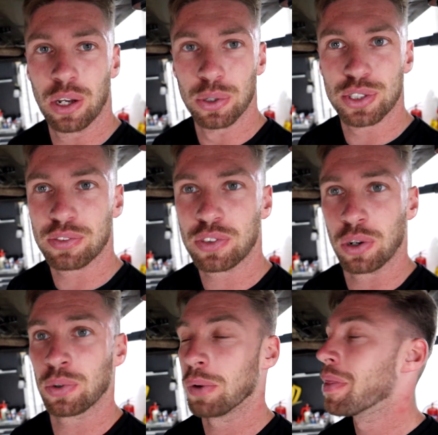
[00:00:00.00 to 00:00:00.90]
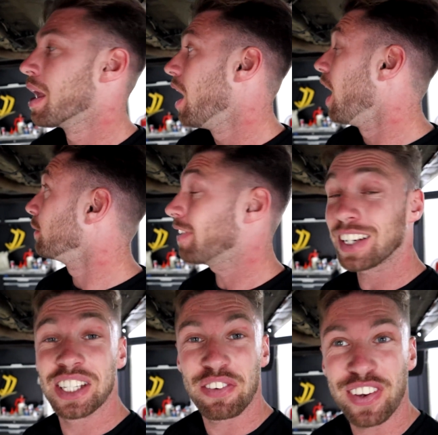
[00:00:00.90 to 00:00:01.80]
loads of gum gum. We've
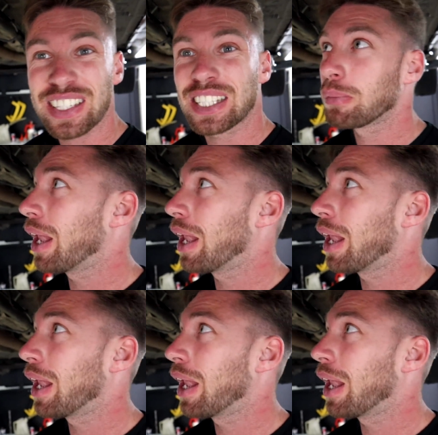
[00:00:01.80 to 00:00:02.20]
actually fixed the